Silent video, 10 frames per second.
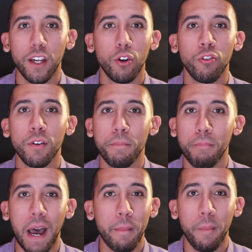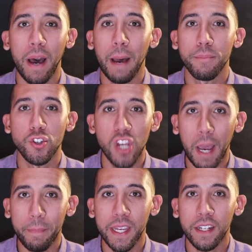owned mom and pop
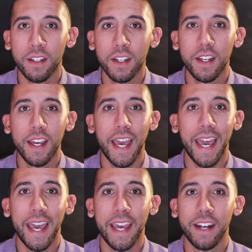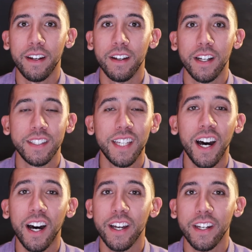shopping, and a
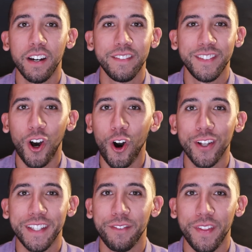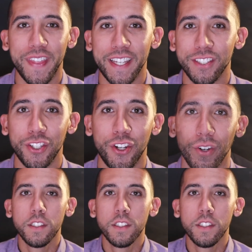ton of all different things to do.